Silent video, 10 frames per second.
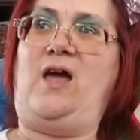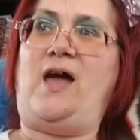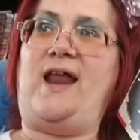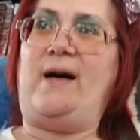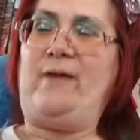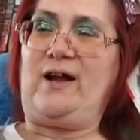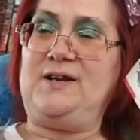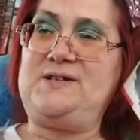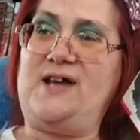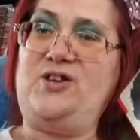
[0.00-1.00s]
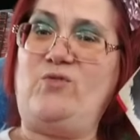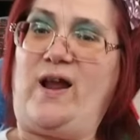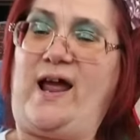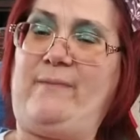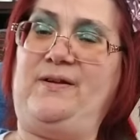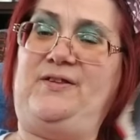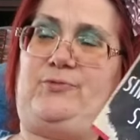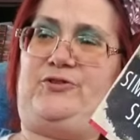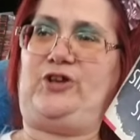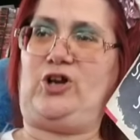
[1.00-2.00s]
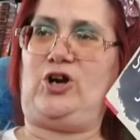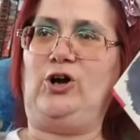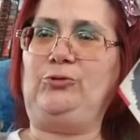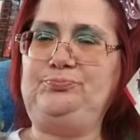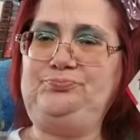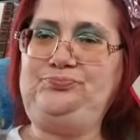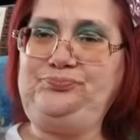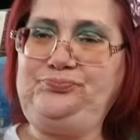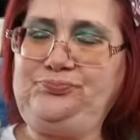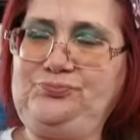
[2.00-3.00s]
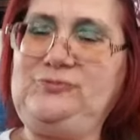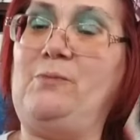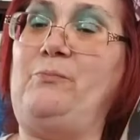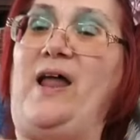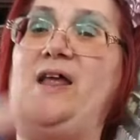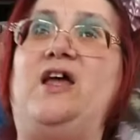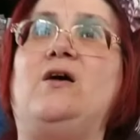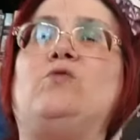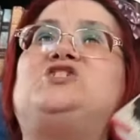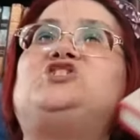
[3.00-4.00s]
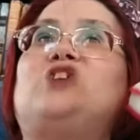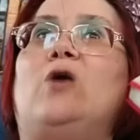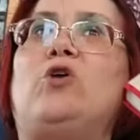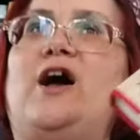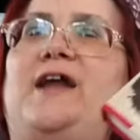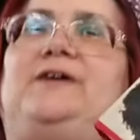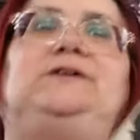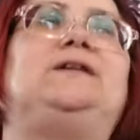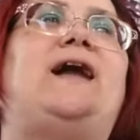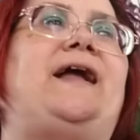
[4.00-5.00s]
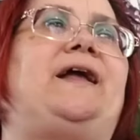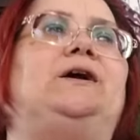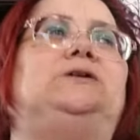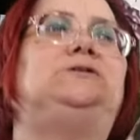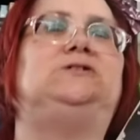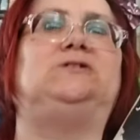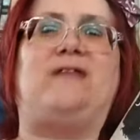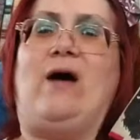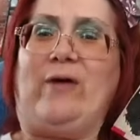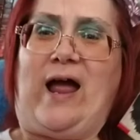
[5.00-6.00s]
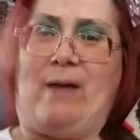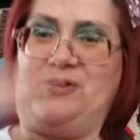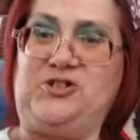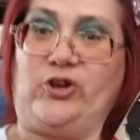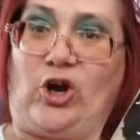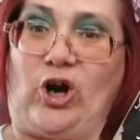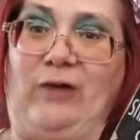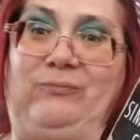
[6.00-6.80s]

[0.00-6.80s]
And I'm not going to tell you what happens with the girl. But it was so good. Like, not what happened to the girl.